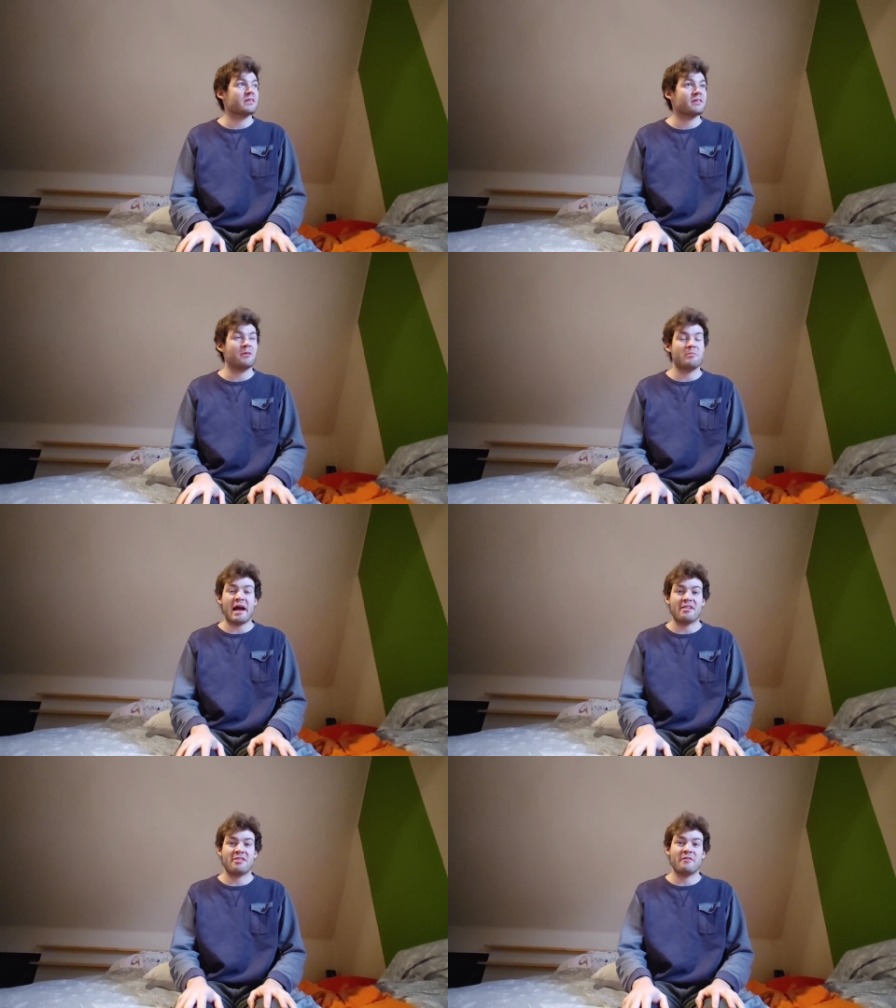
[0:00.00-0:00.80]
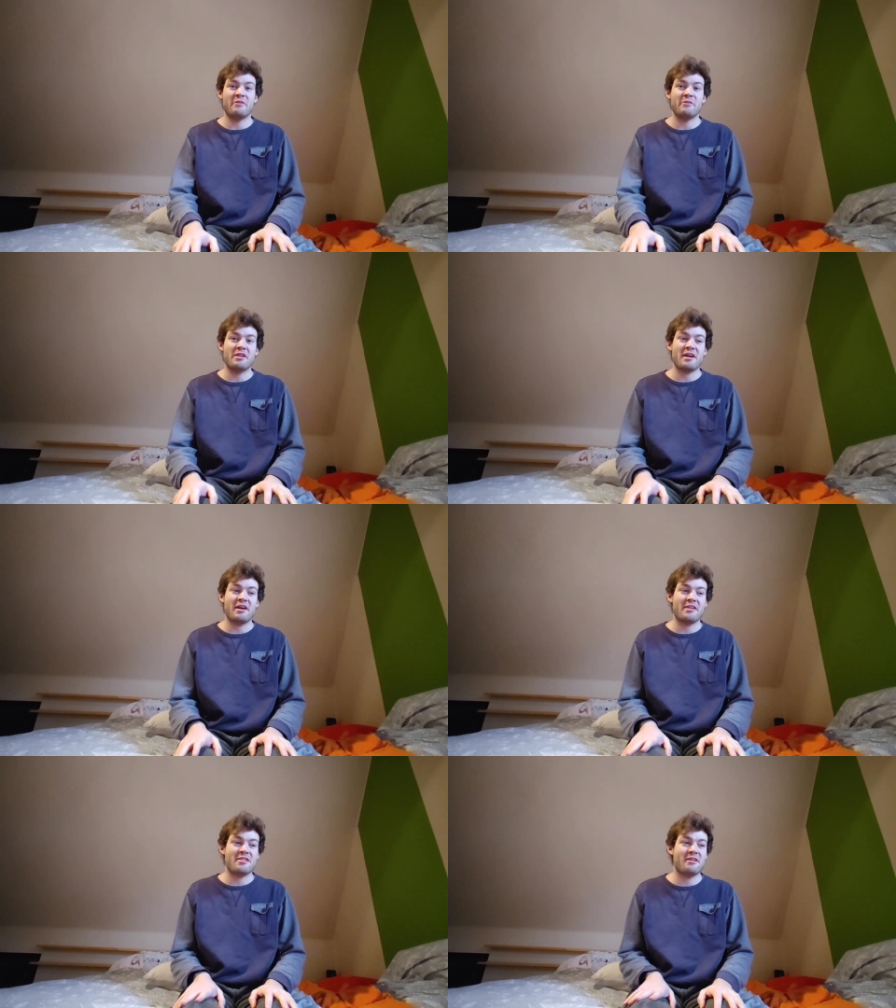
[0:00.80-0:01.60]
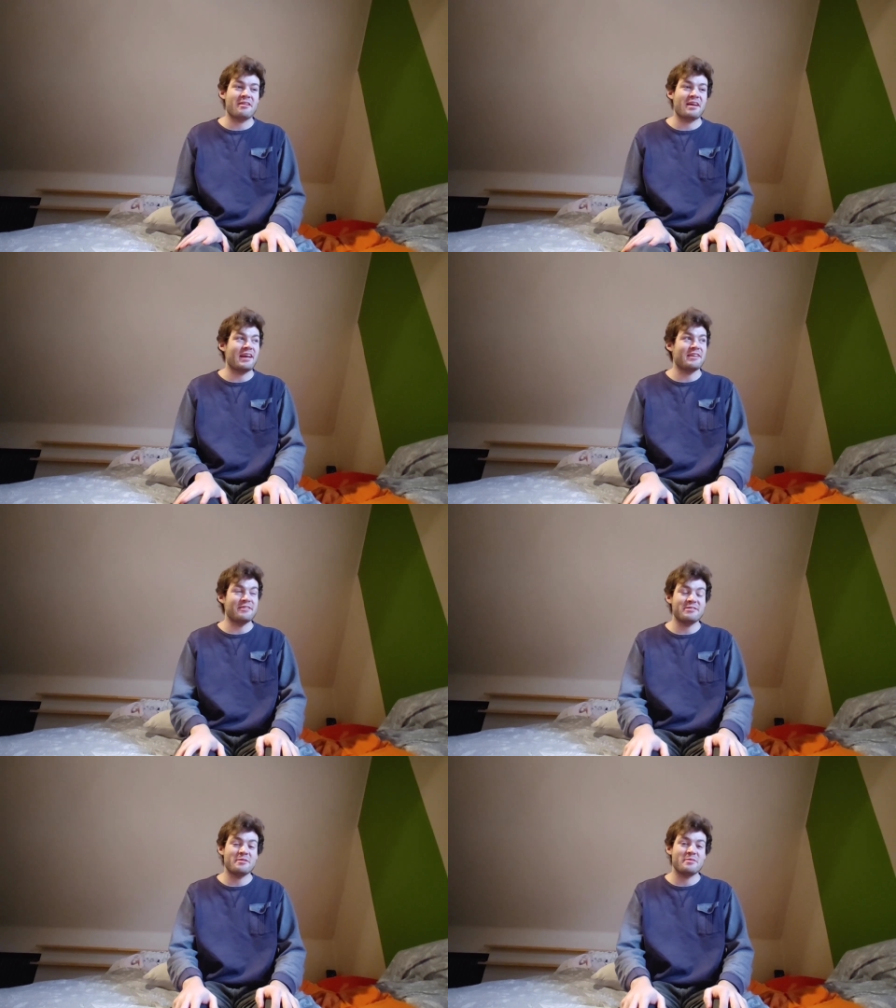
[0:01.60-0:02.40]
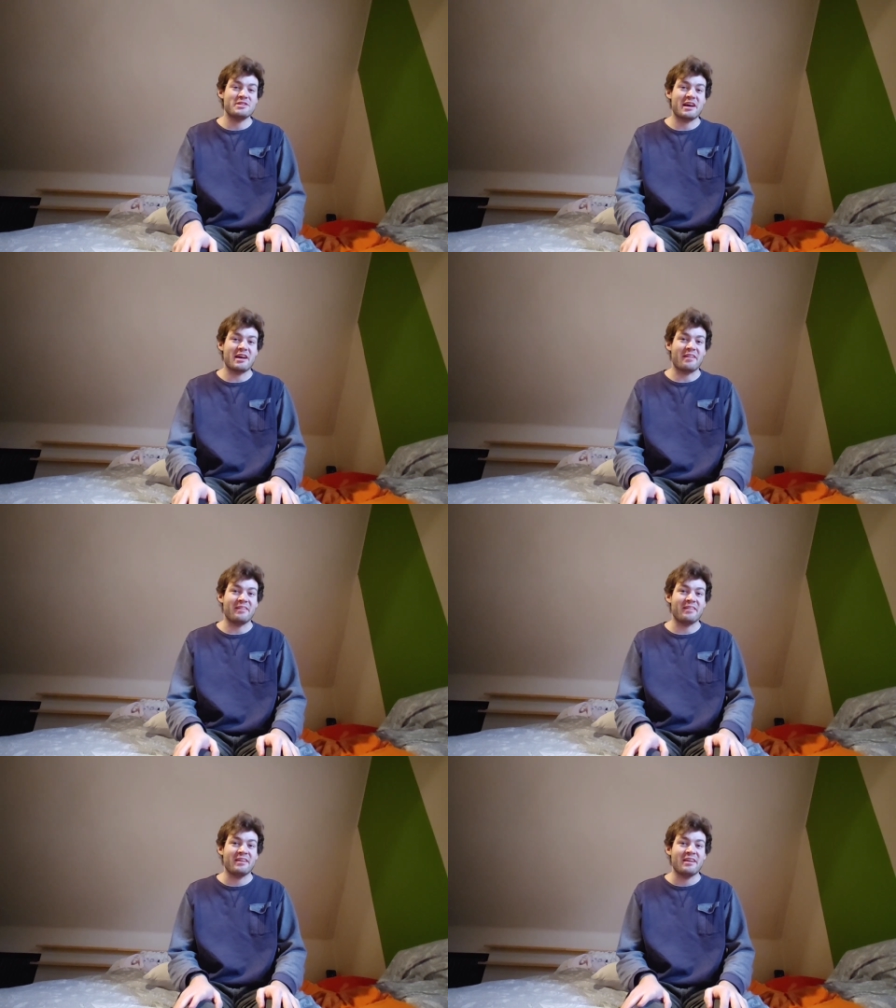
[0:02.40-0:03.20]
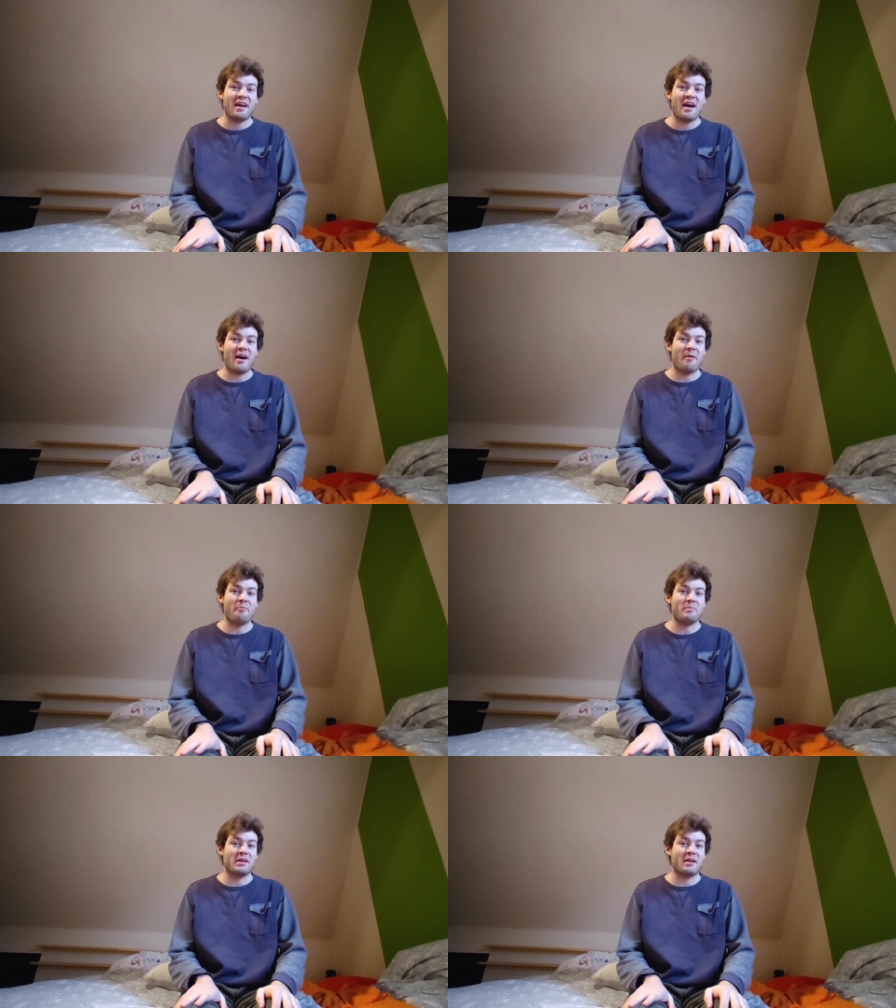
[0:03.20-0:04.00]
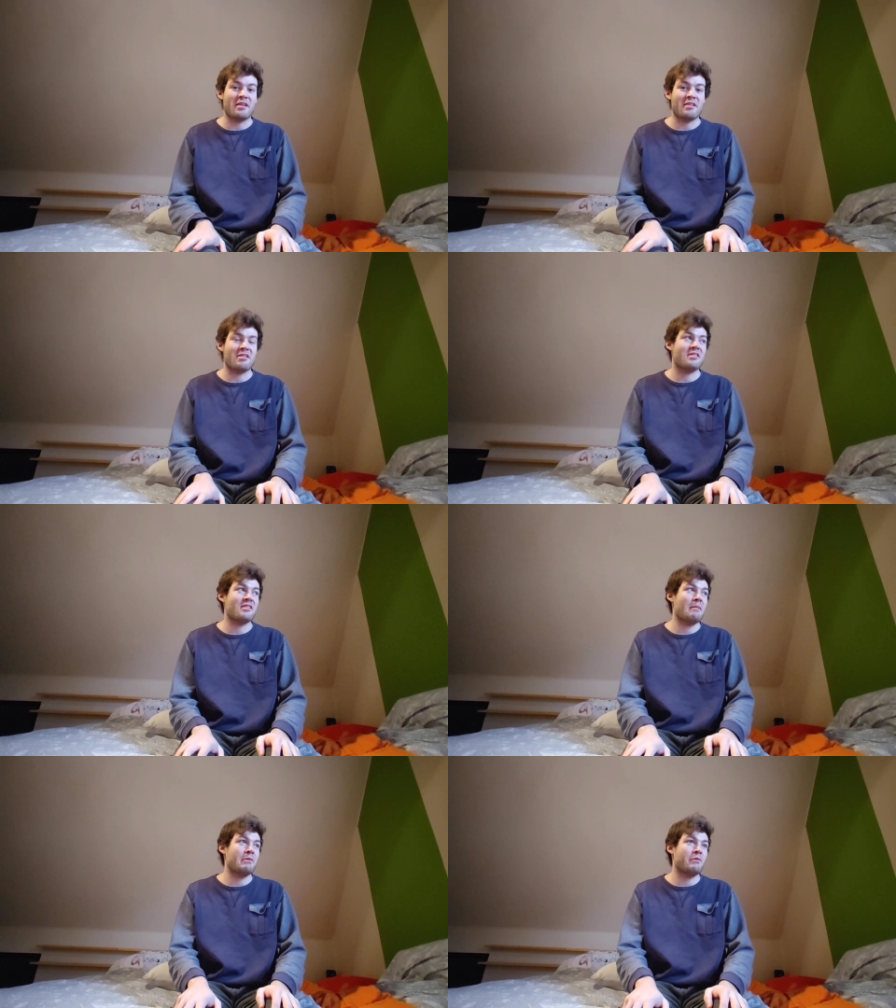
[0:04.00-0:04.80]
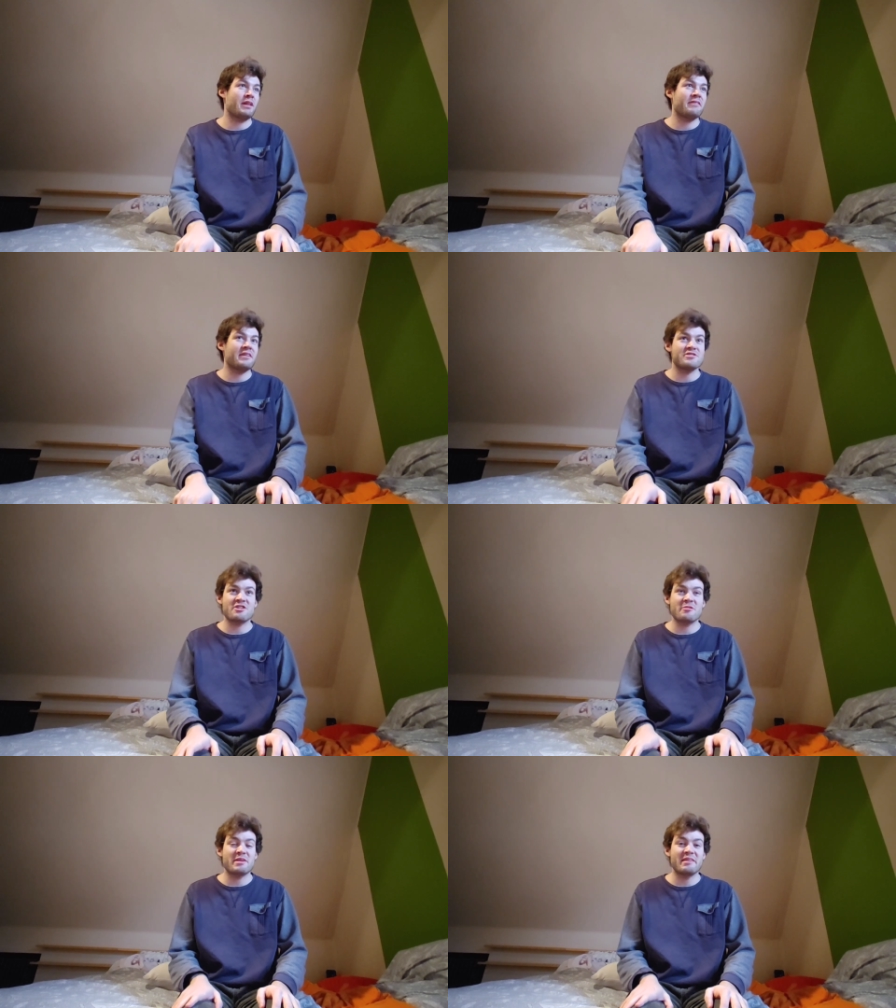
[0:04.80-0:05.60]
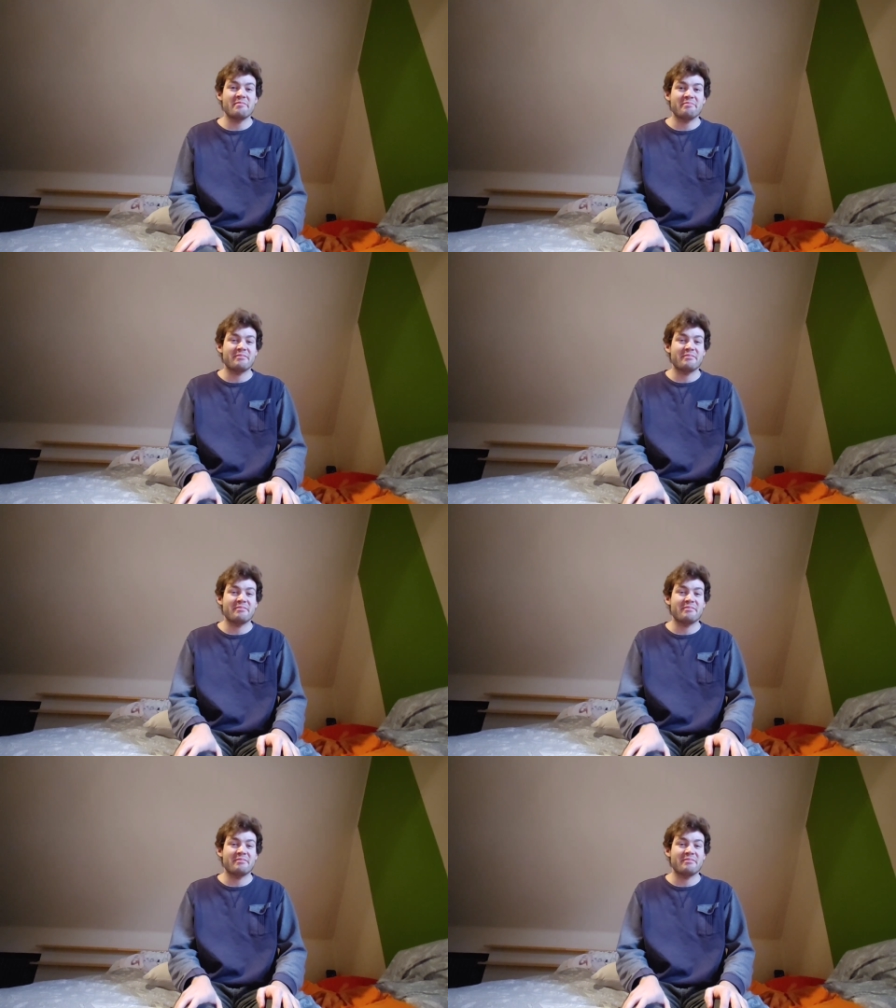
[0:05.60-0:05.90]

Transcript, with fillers: little backstory, we decided to start a YouTube channel um, because, I mean, we're living in Germany,